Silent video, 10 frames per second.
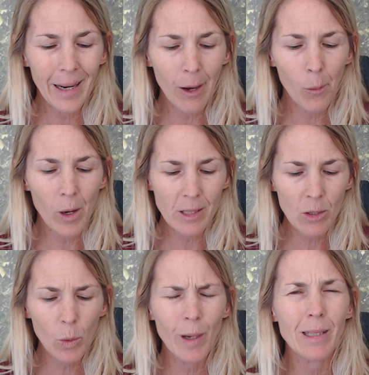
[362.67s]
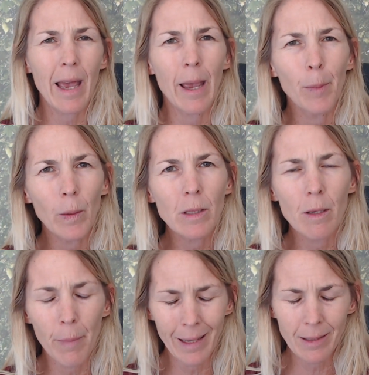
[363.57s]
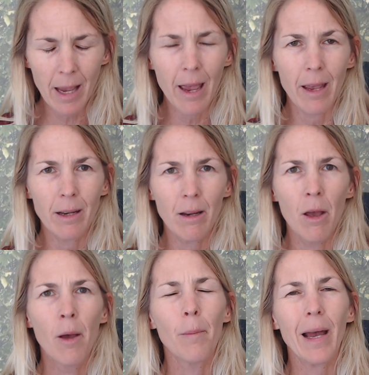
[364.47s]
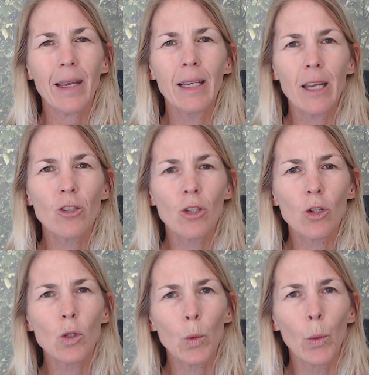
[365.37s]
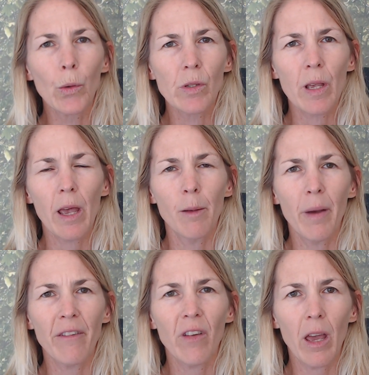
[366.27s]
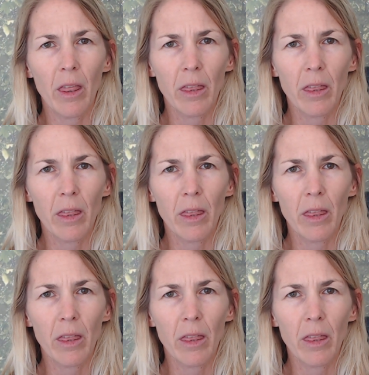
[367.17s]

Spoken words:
wasn't always able to maintain my connection to Source and my faith.